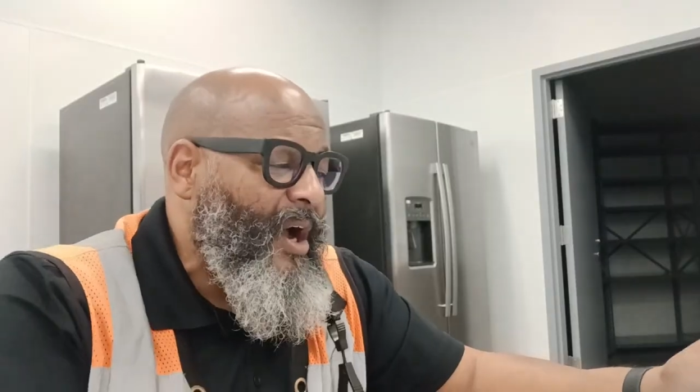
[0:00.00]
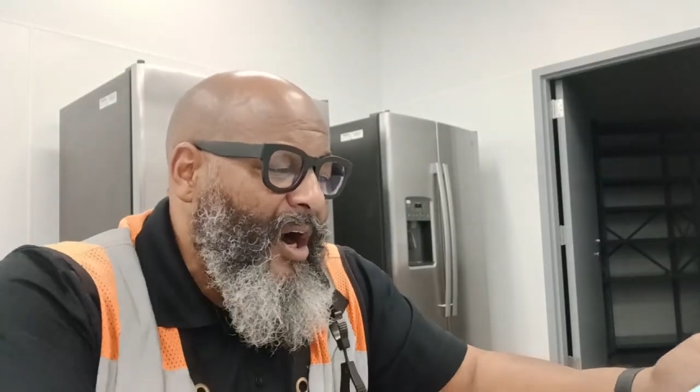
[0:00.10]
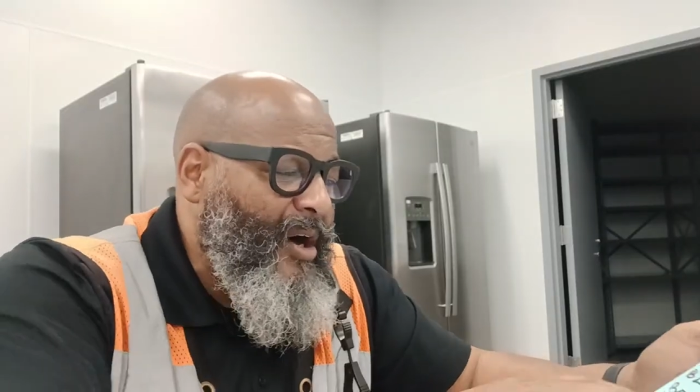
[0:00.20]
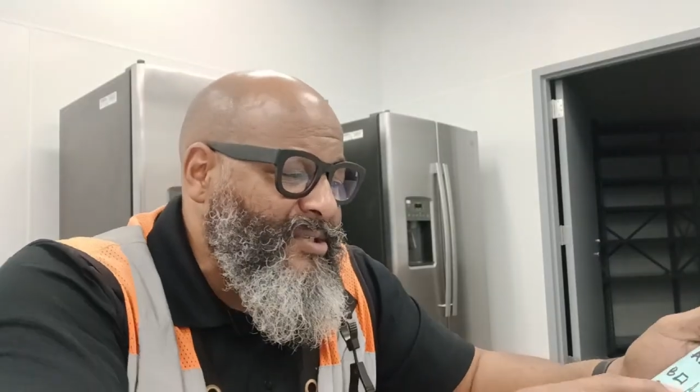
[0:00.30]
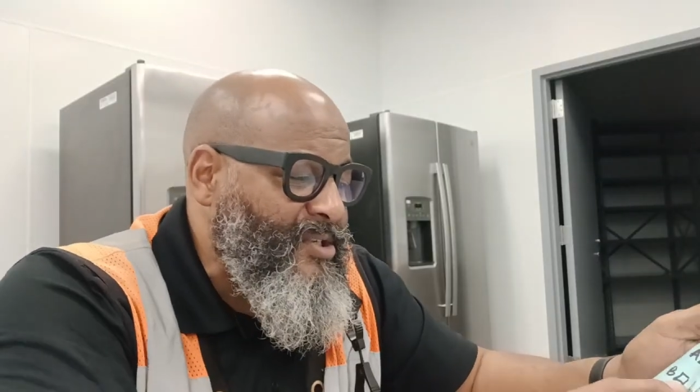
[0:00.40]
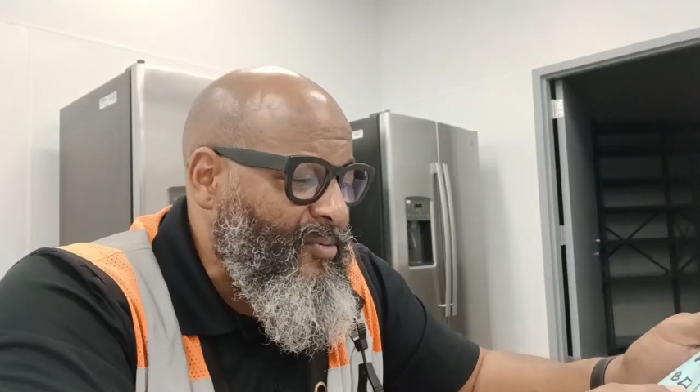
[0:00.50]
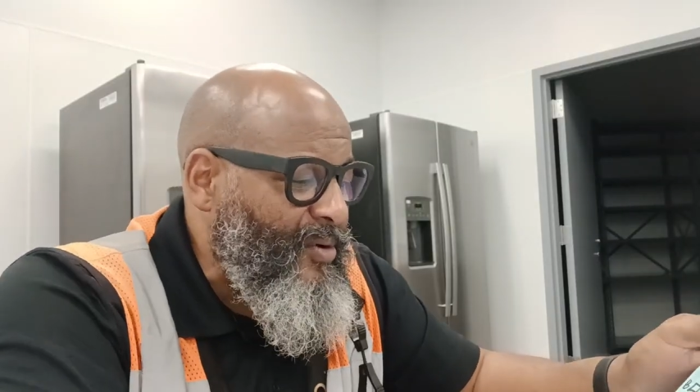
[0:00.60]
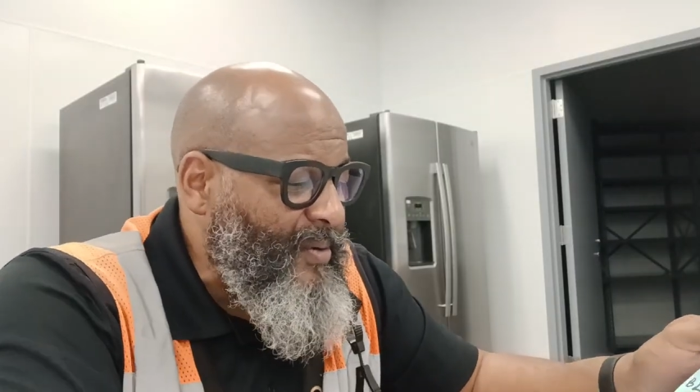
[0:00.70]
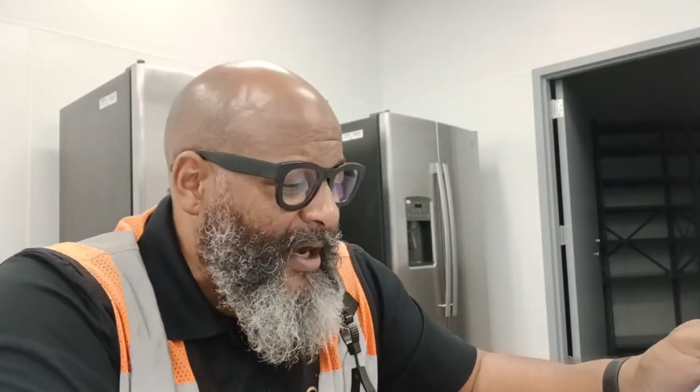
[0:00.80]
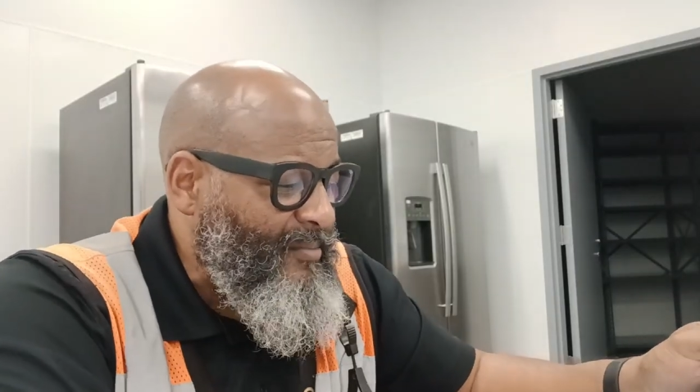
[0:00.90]
Also,
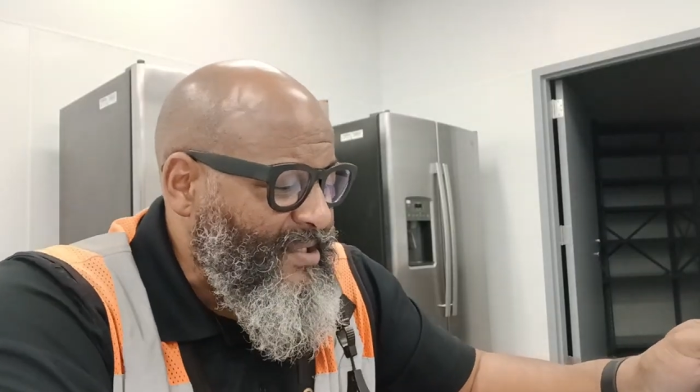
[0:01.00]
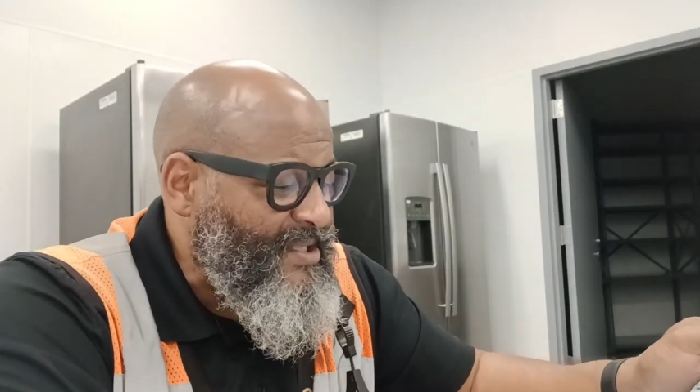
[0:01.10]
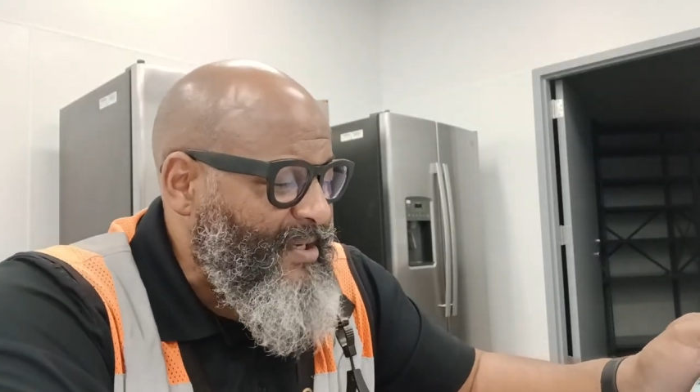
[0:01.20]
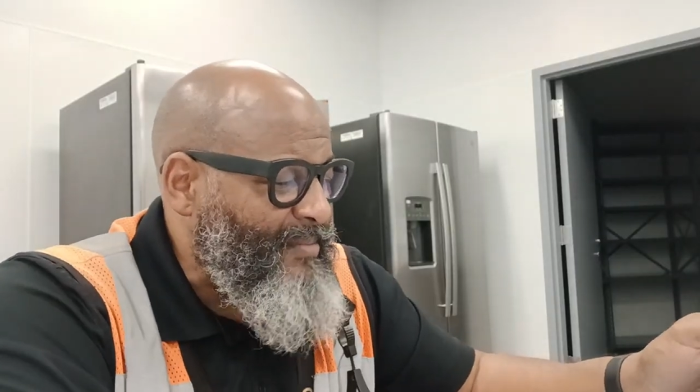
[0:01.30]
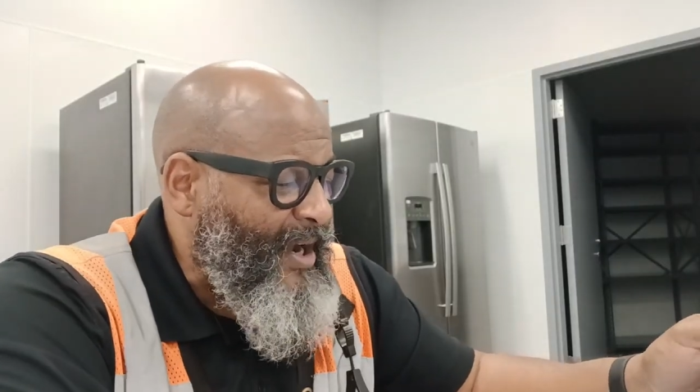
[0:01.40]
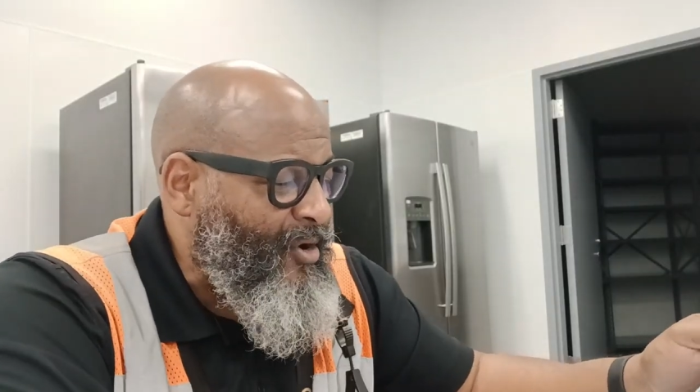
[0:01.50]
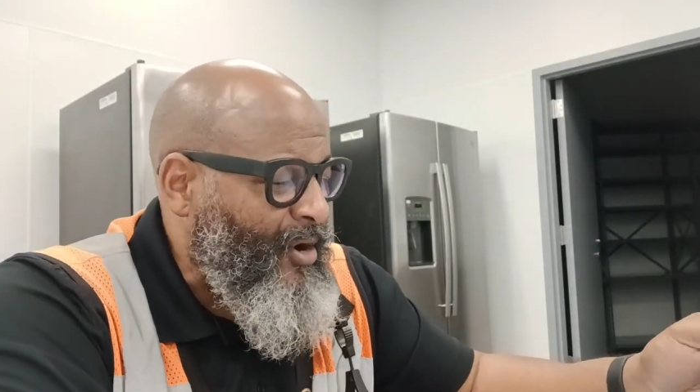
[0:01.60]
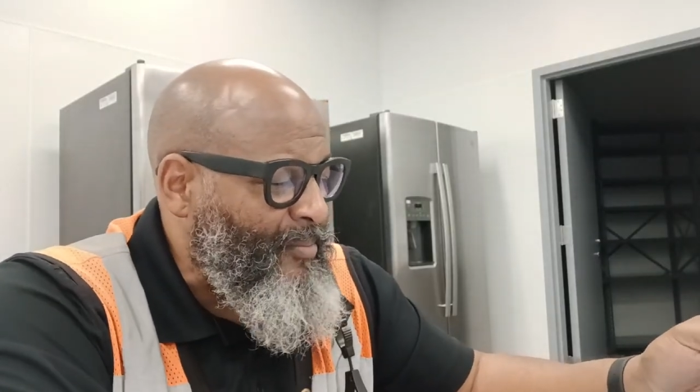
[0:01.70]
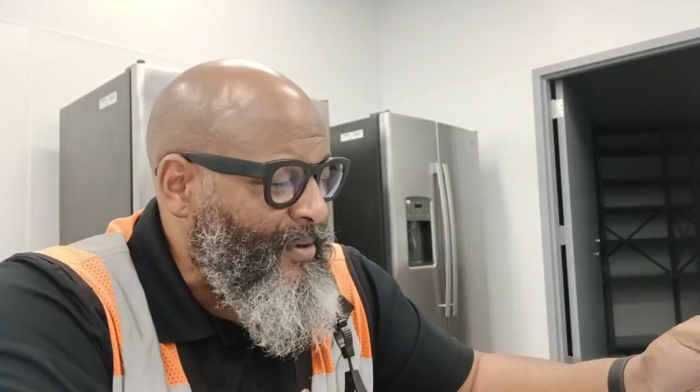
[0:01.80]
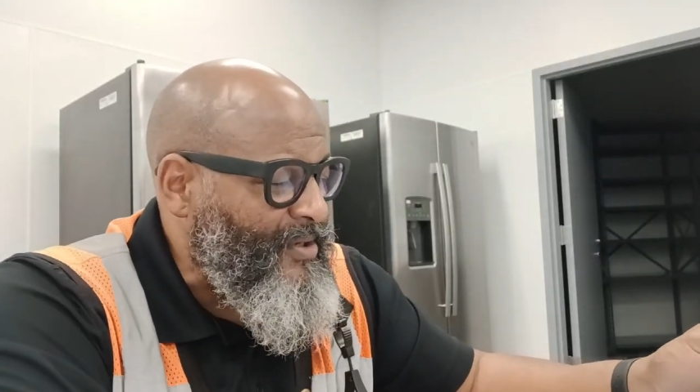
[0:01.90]
I'm going to send my
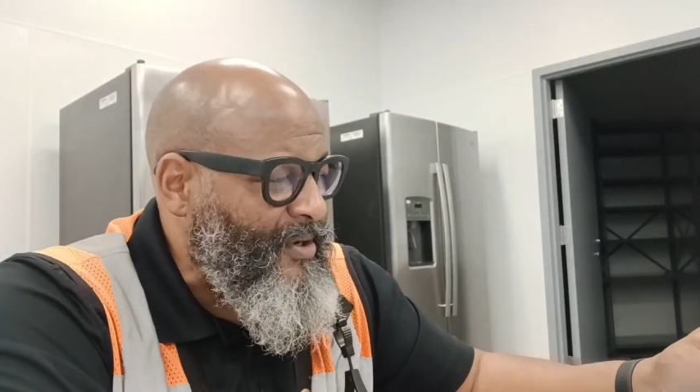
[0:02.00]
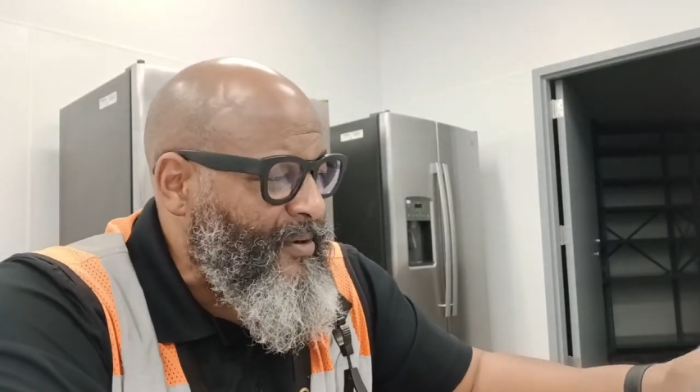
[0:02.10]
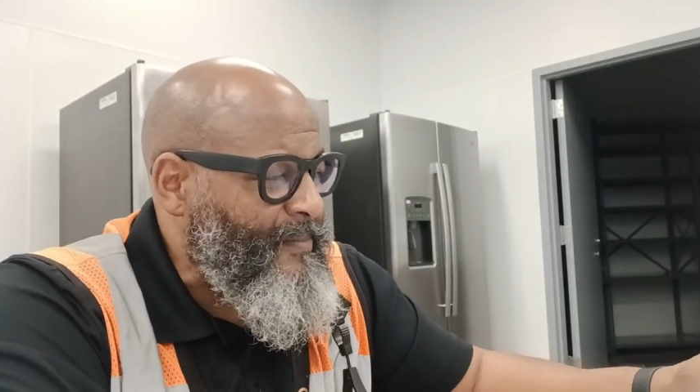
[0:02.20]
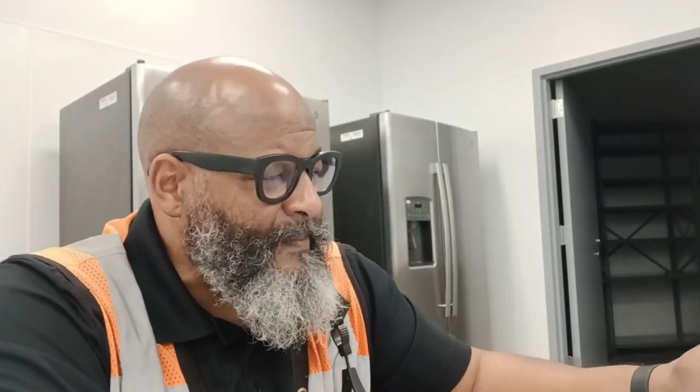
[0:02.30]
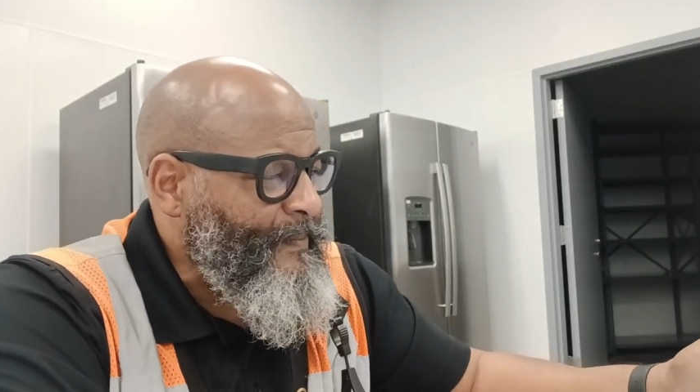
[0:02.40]
carpenter